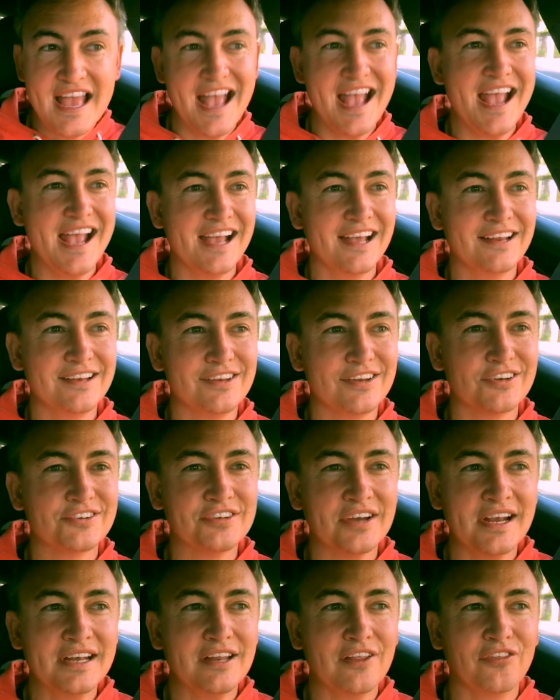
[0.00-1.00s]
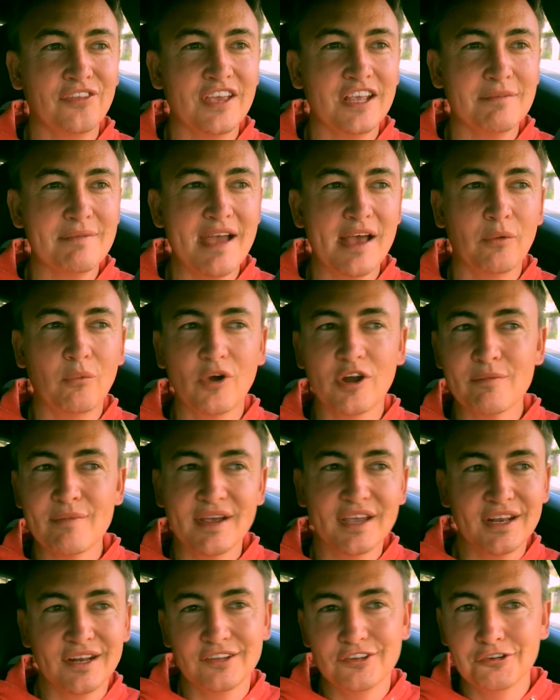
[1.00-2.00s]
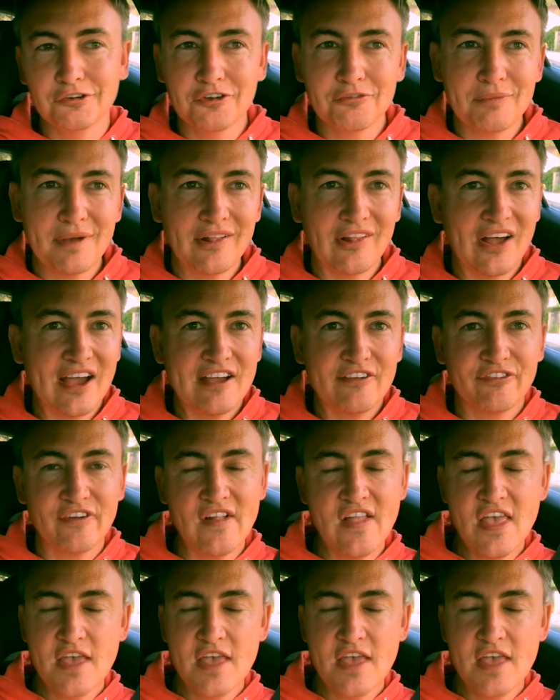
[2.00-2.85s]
and you're trying to think, man, what am I gonna do with my life?